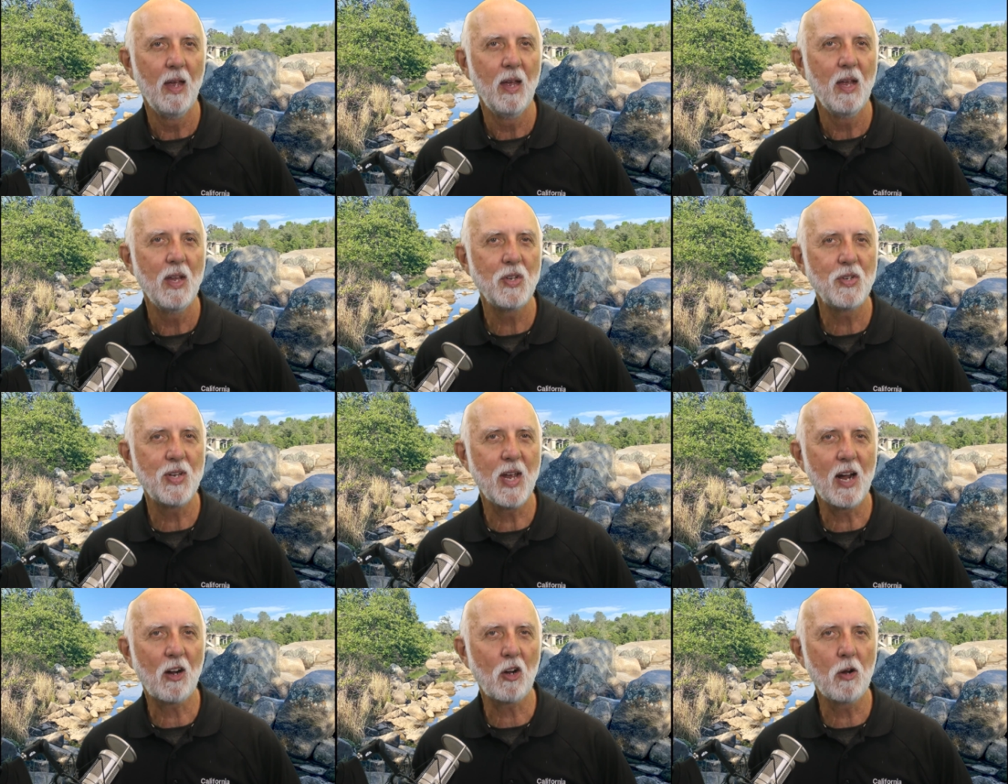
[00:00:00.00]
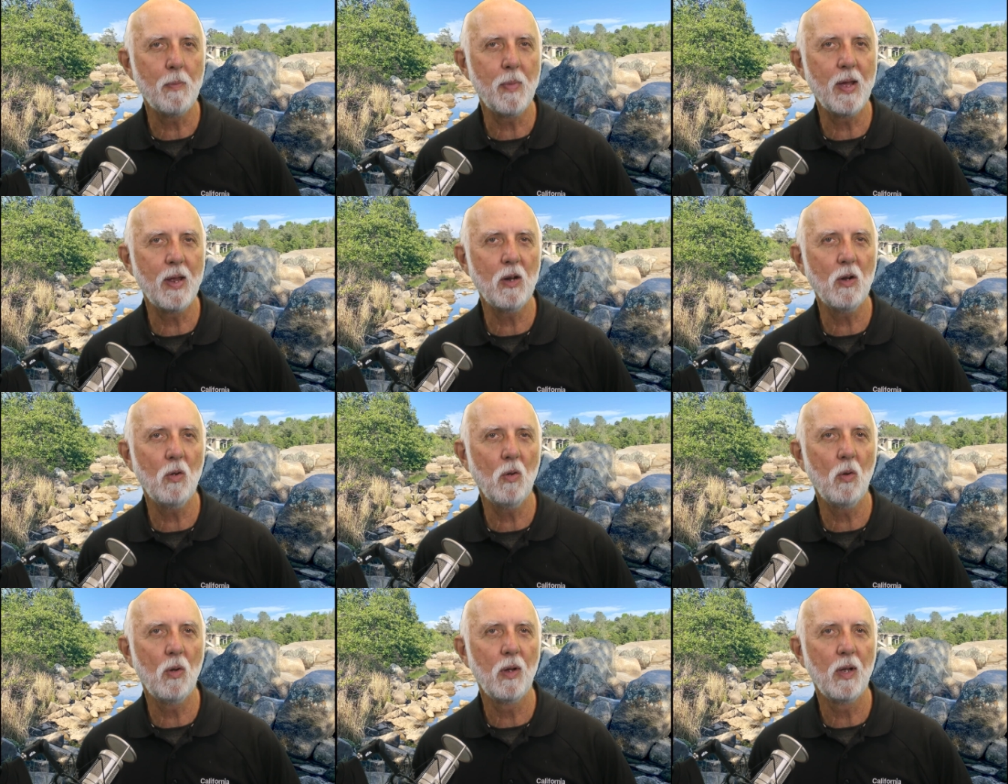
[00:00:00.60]

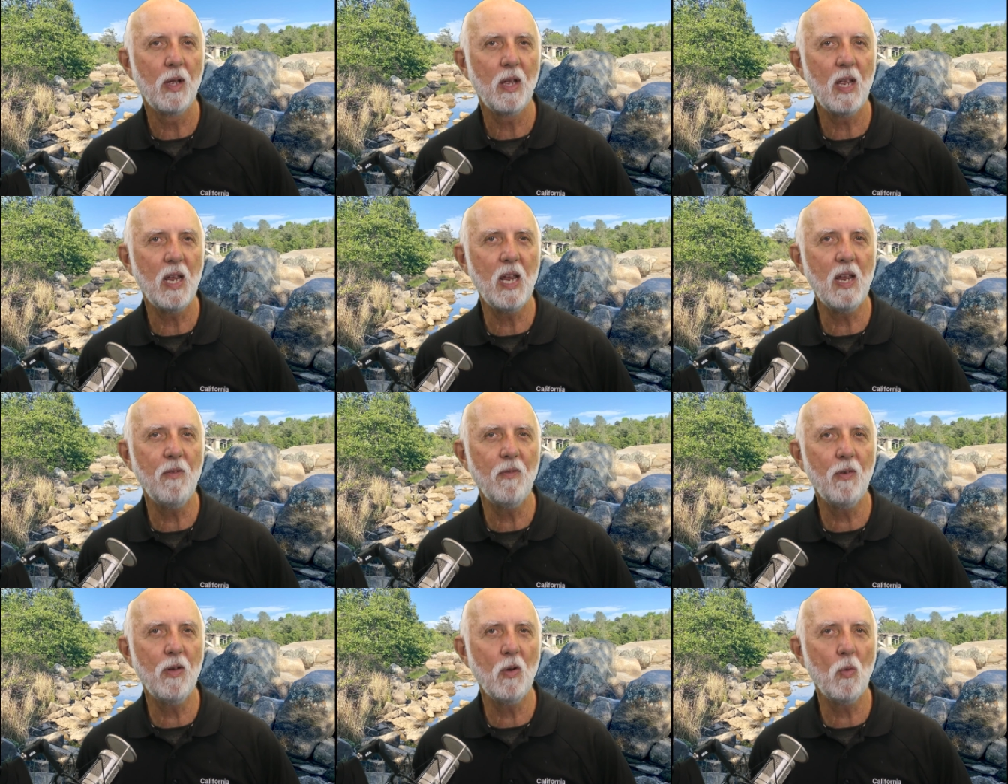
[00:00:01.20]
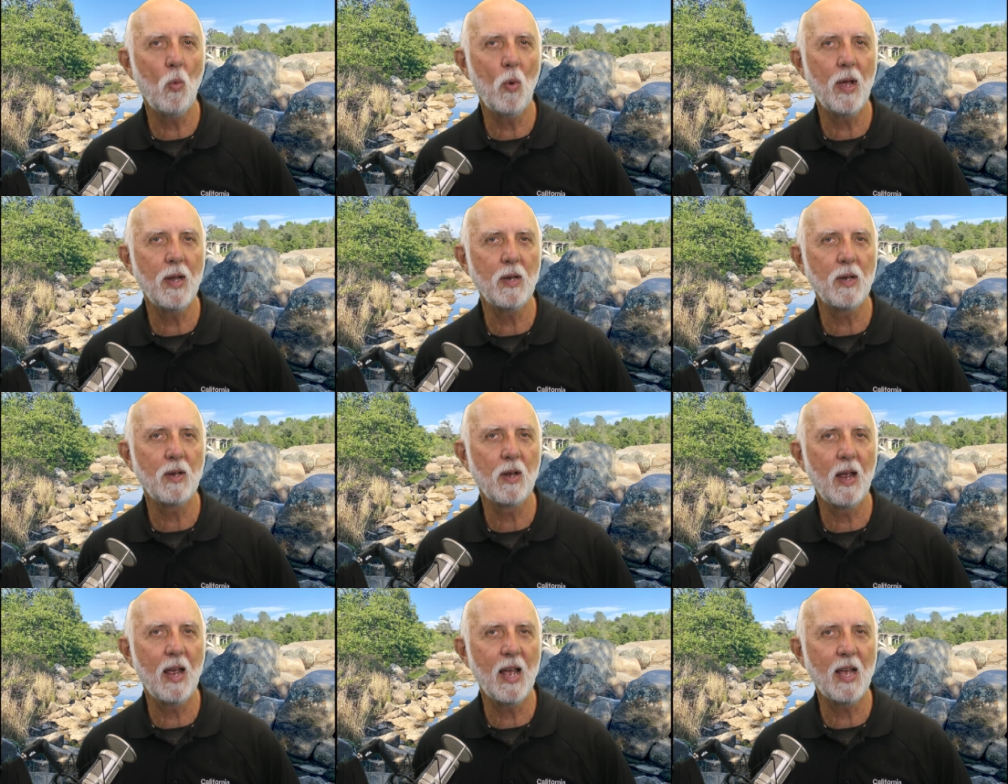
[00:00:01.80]
Sacramento even went
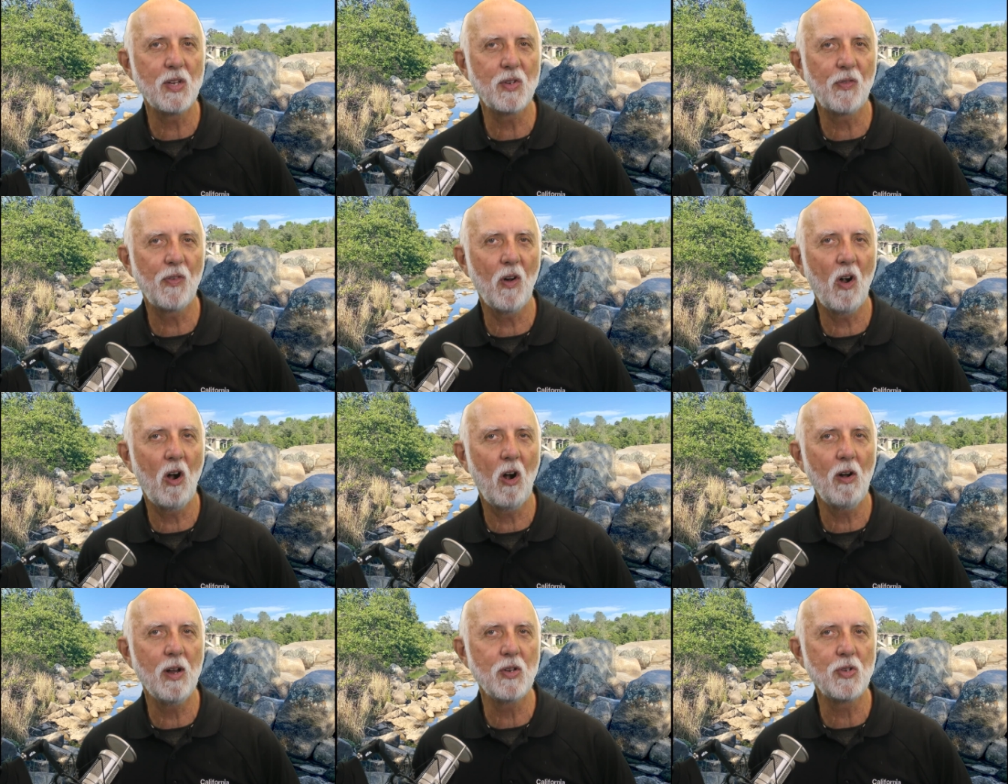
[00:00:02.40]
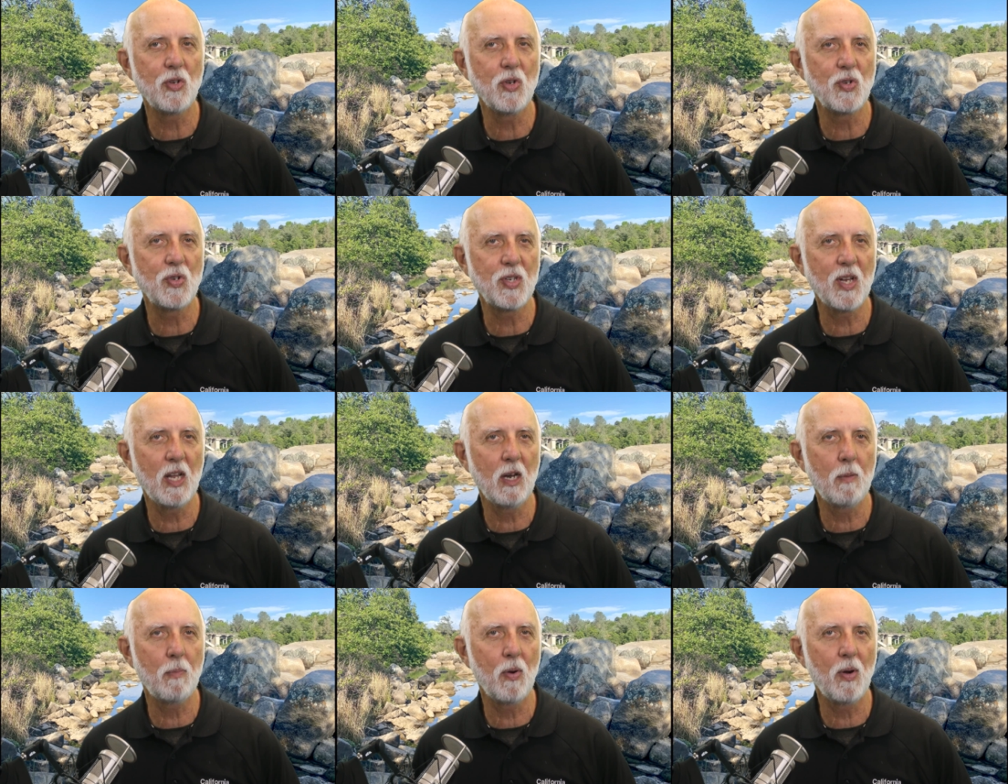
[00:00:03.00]
as far as to
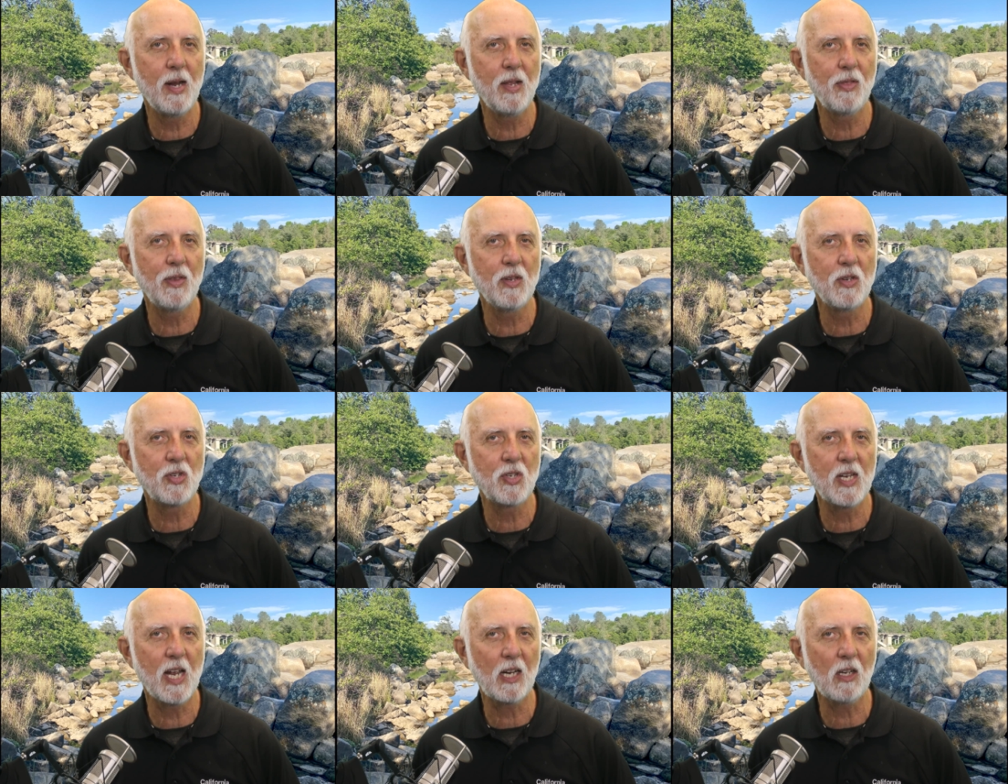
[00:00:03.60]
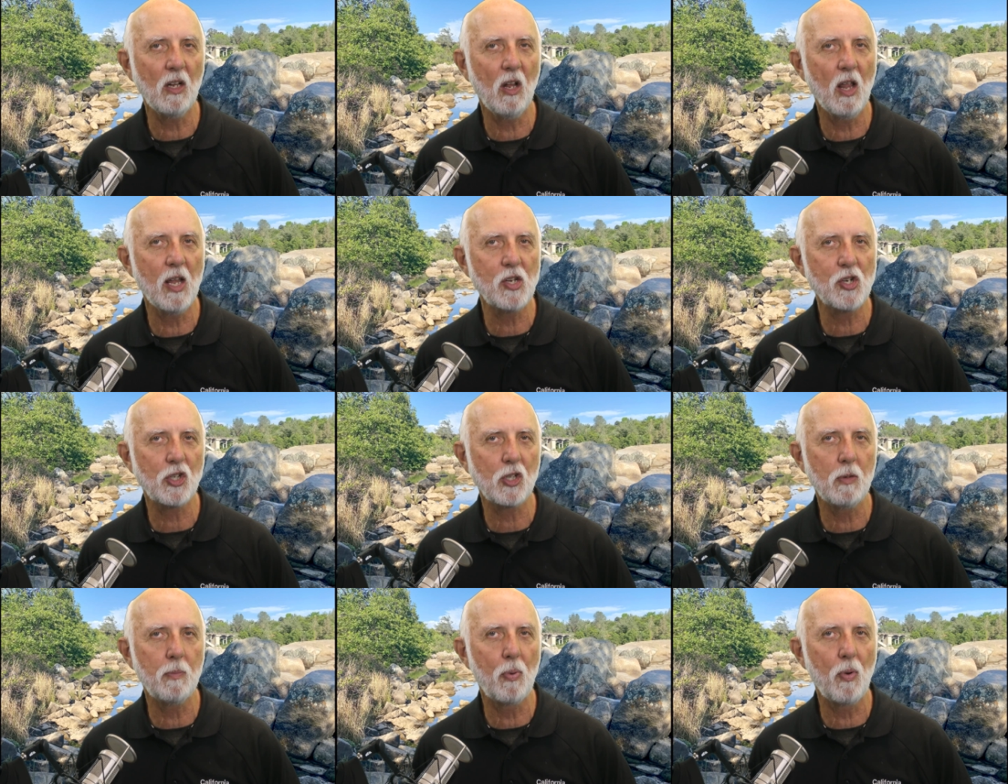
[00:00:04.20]
celebrate this
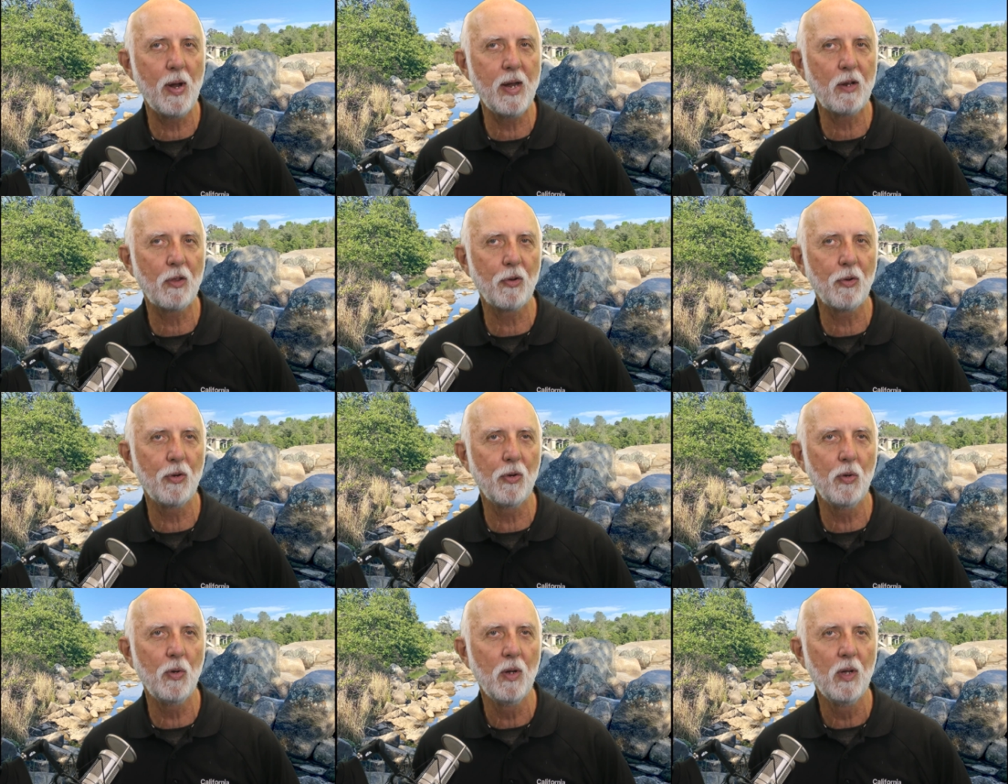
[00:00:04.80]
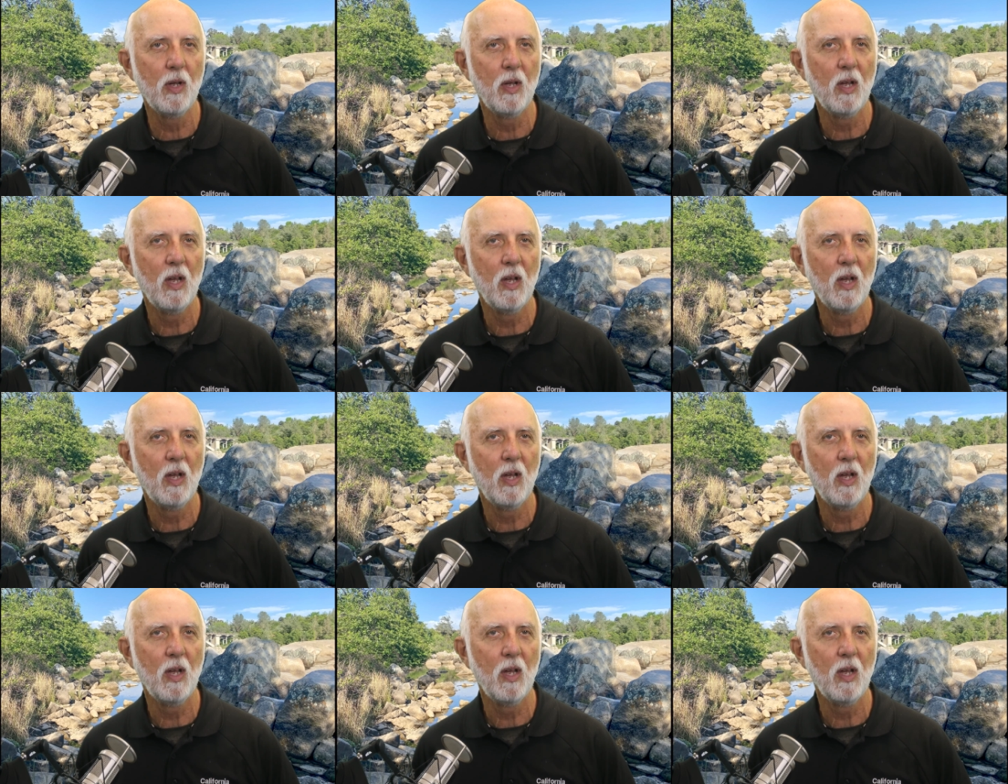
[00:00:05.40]
technological breakthrough